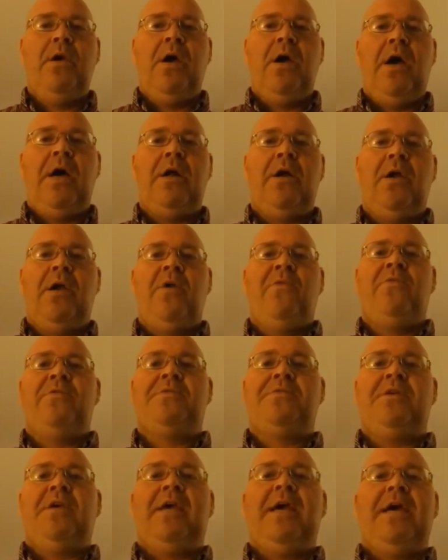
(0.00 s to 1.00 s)
I don't care if
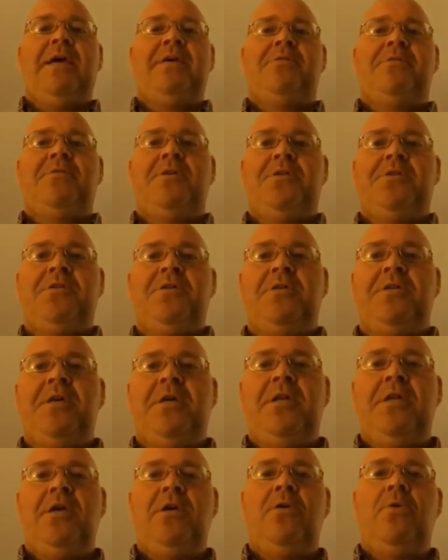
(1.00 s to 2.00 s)
it's the gas station
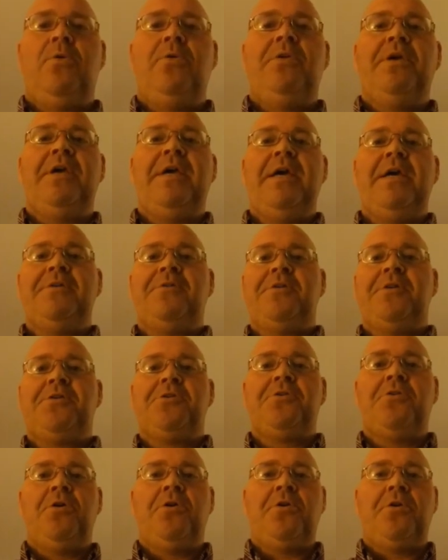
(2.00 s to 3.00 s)
attendant or the gas
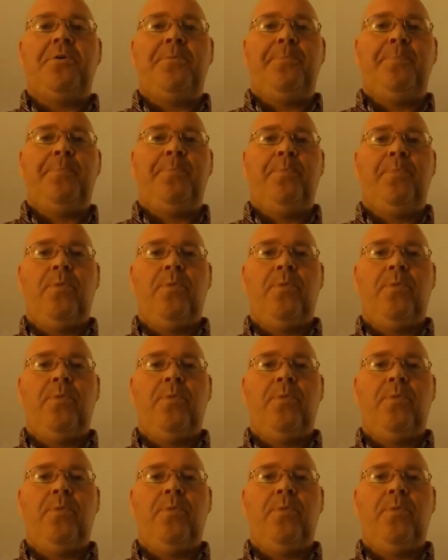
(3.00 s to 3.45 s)
station owner.